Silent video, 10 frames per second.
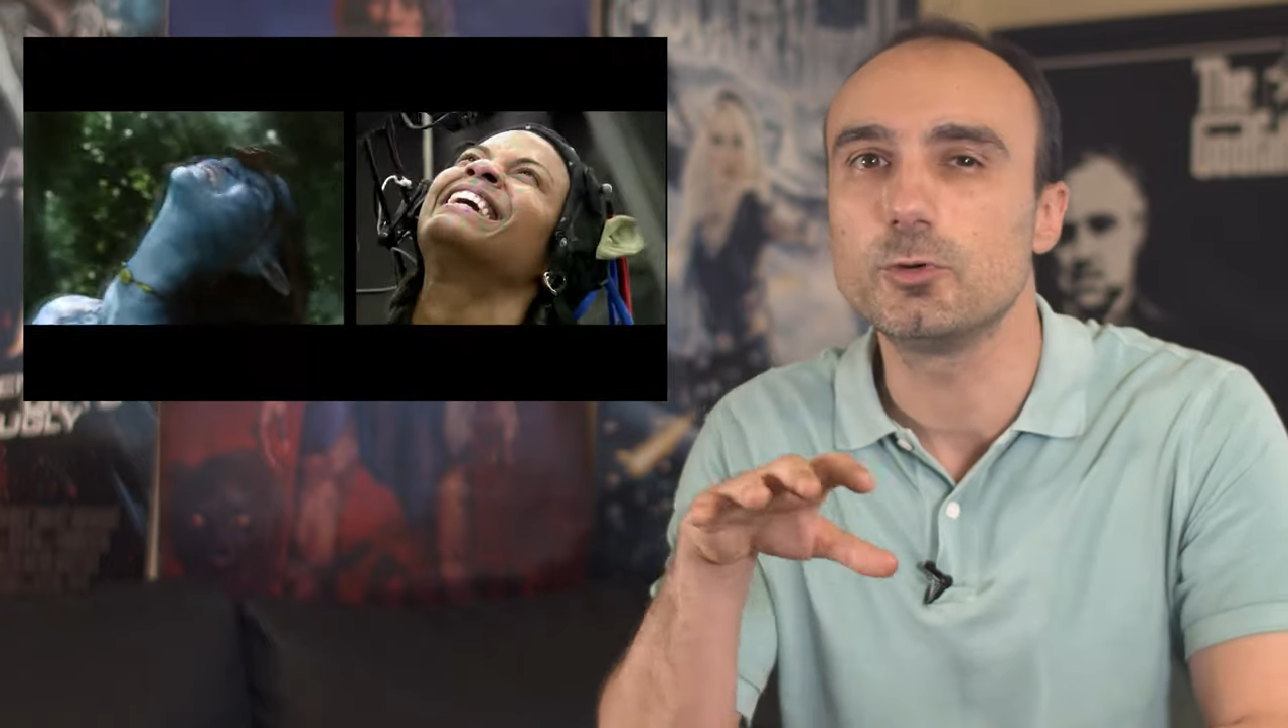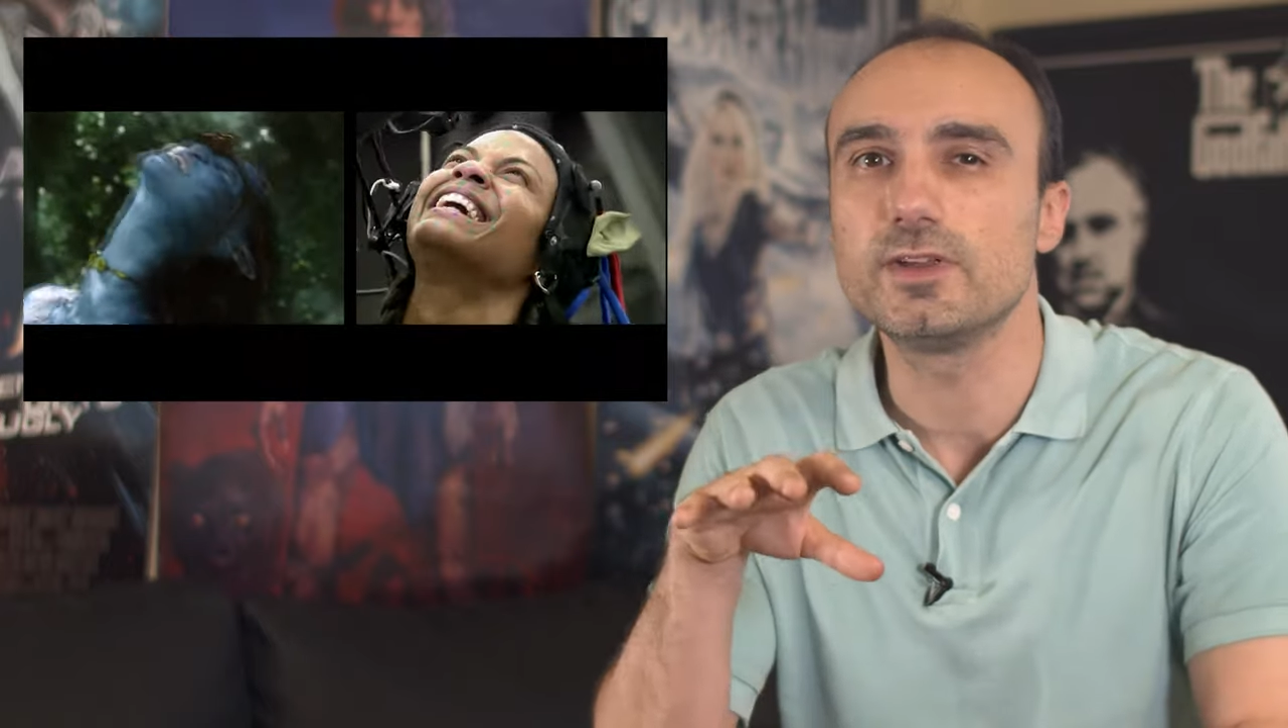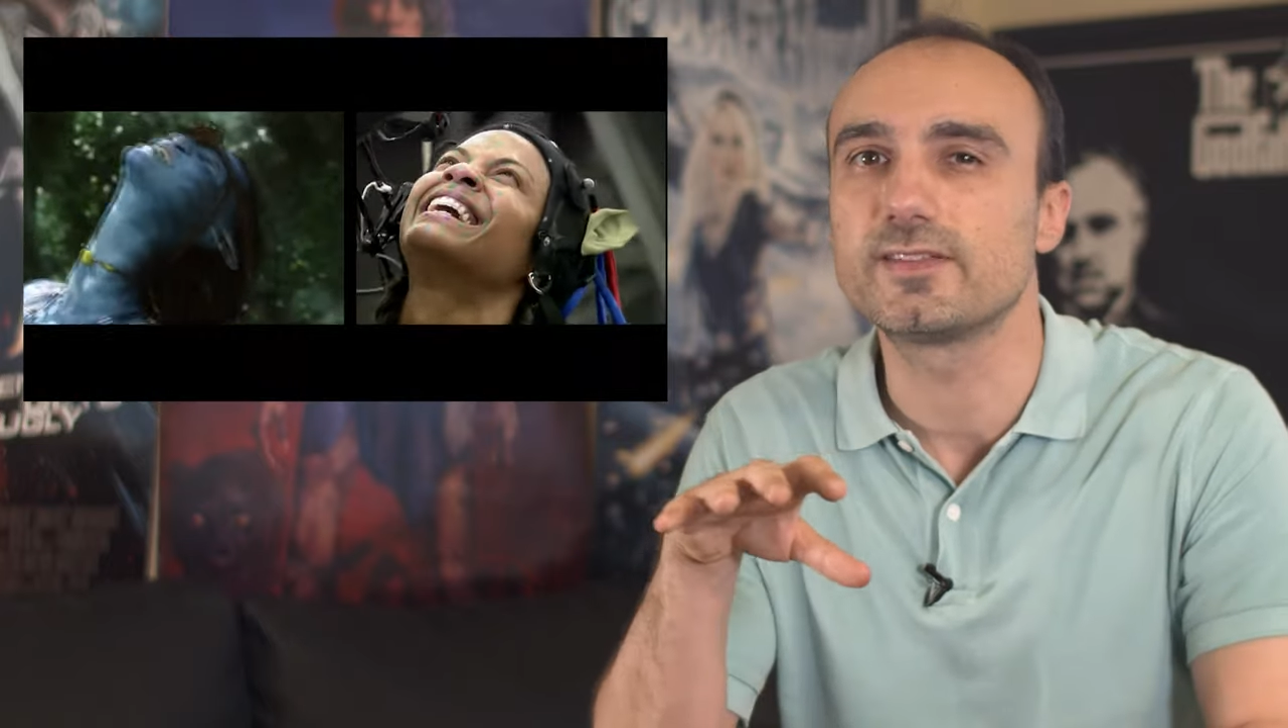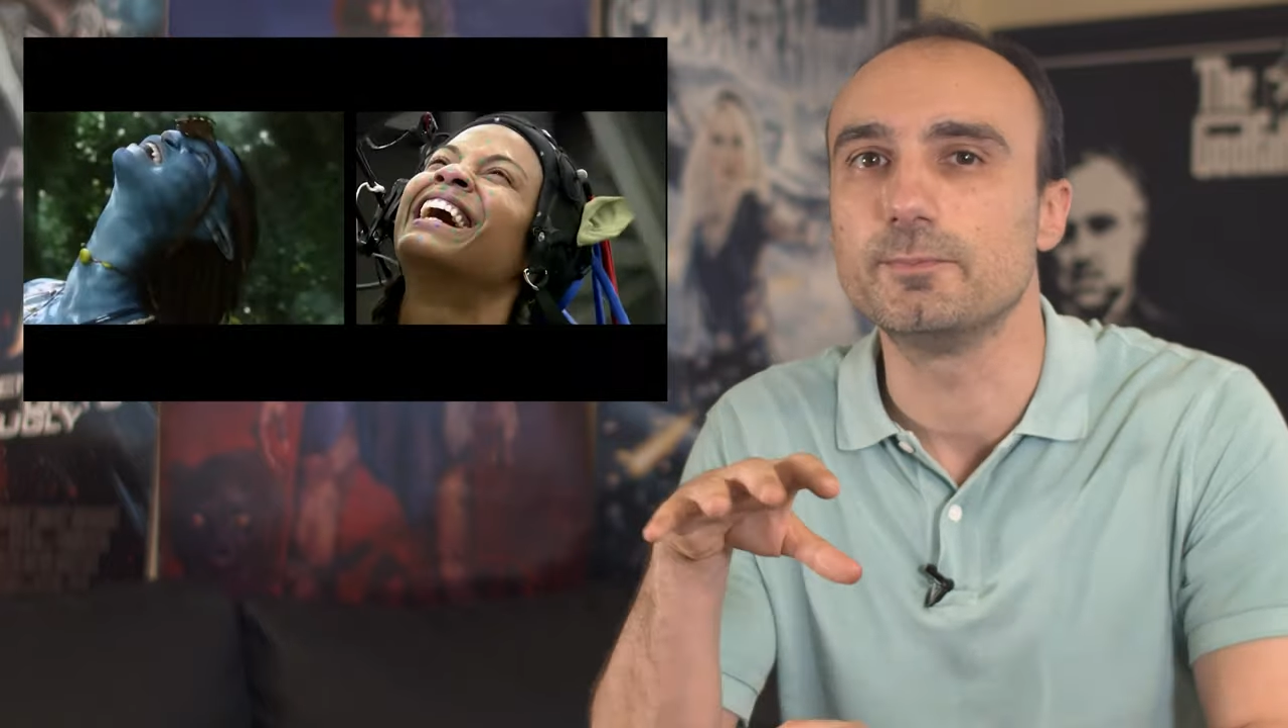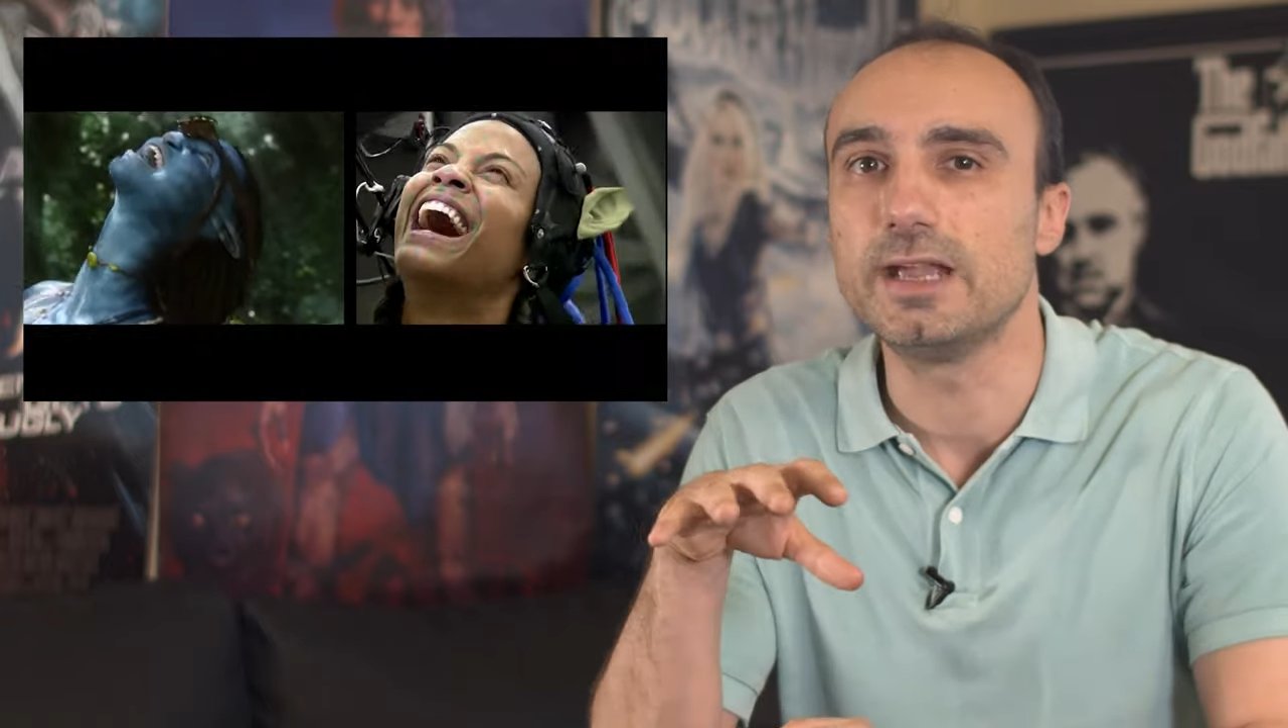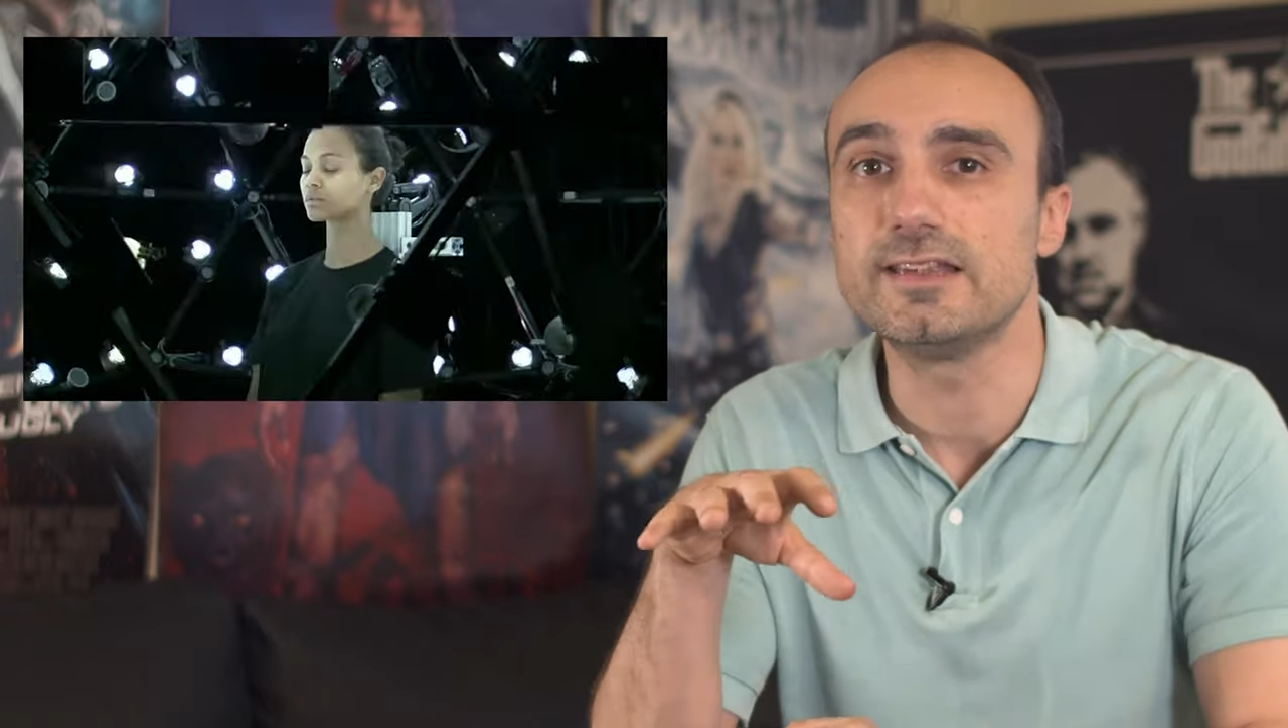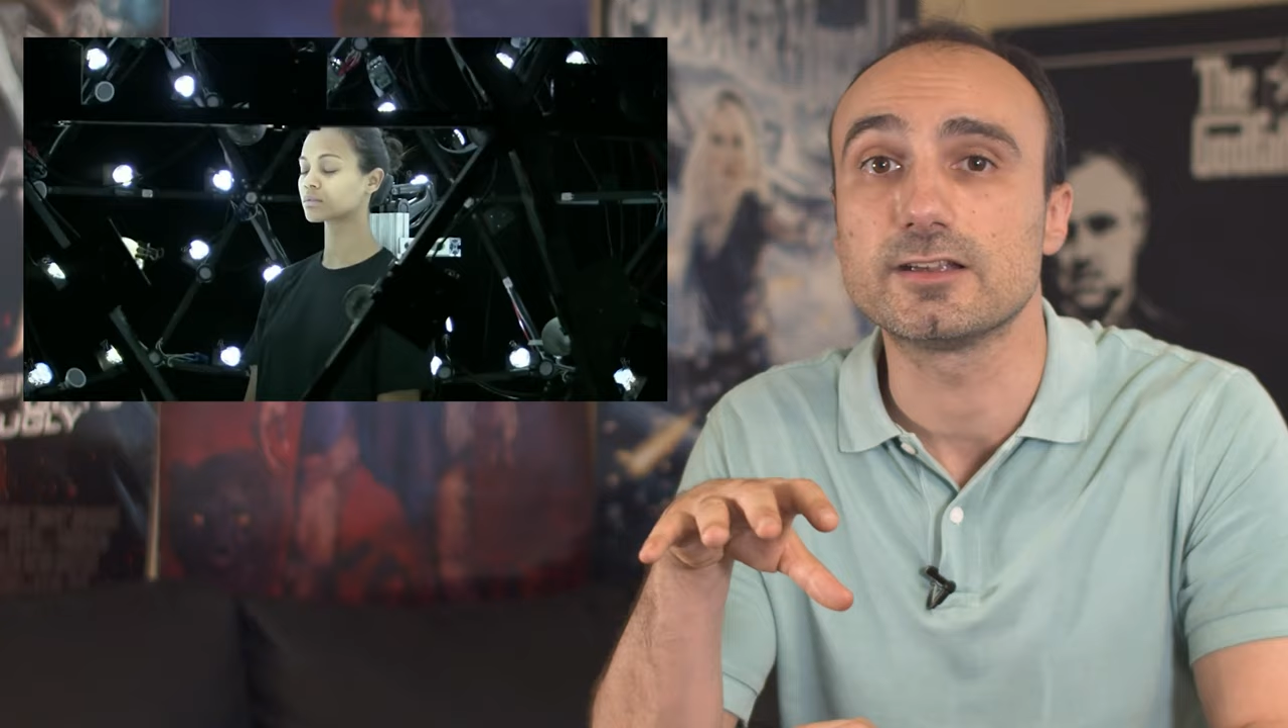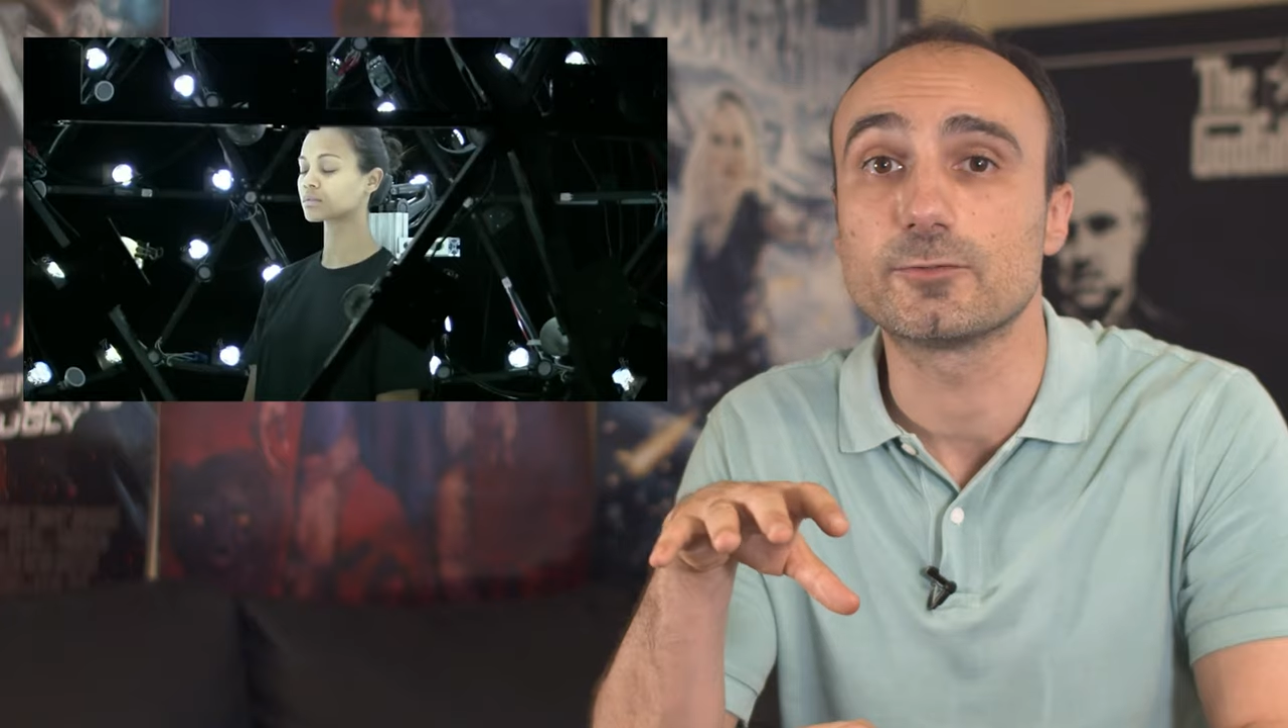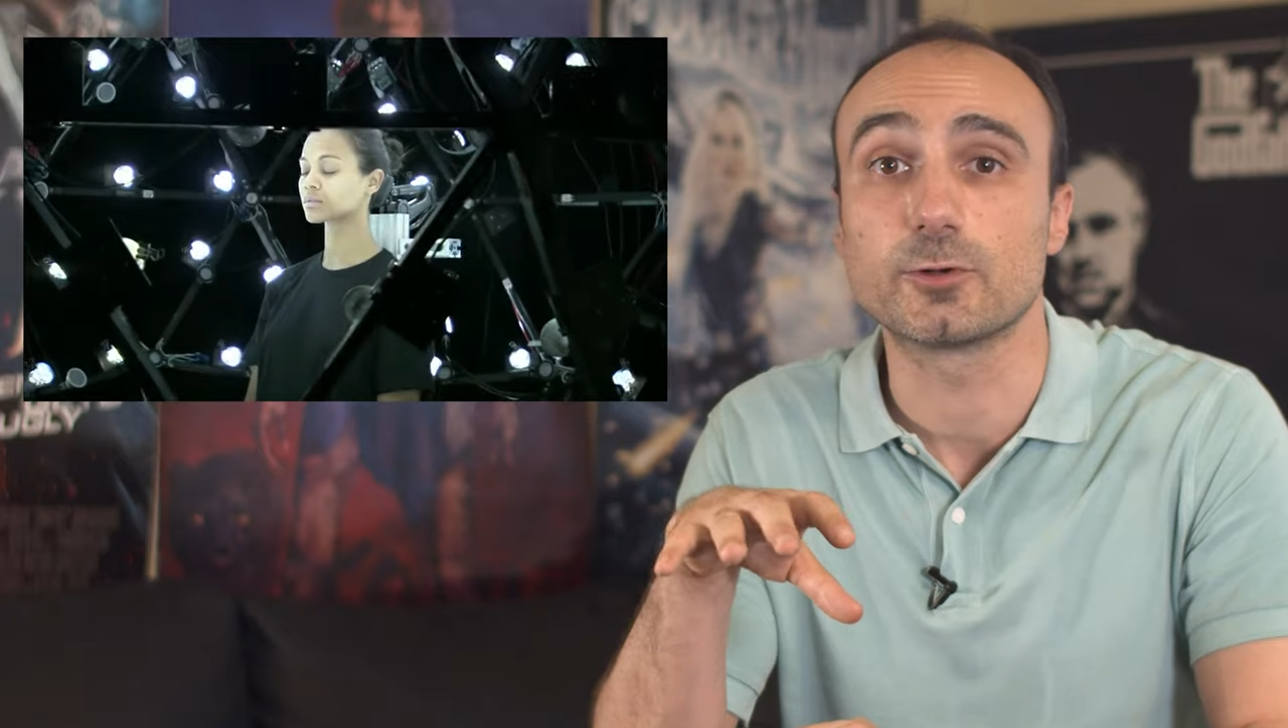movie is amazing